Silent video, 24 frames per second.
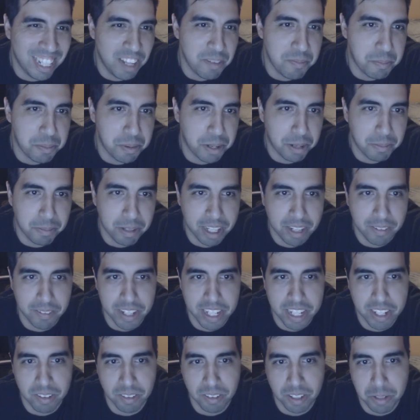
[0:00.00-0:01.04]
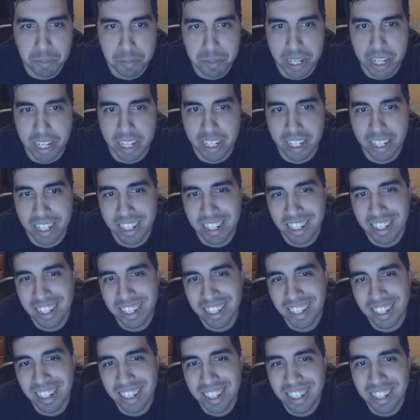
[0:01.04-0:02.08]
They probably haven't healed up yet.
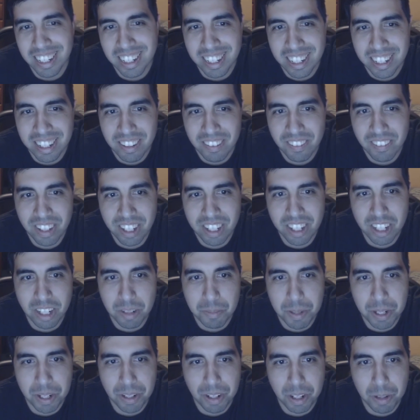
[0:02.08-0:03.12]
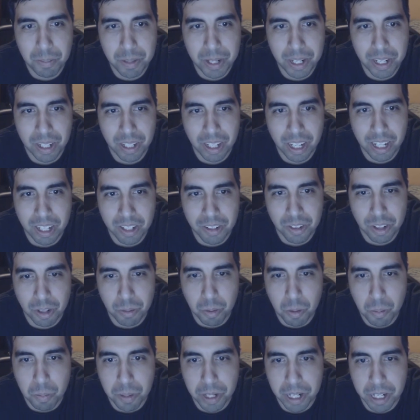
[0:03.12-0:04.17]
If they come here, I'll be in a lot of
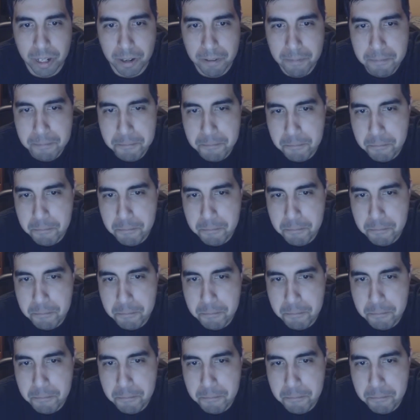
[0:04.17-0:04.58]
trouble, but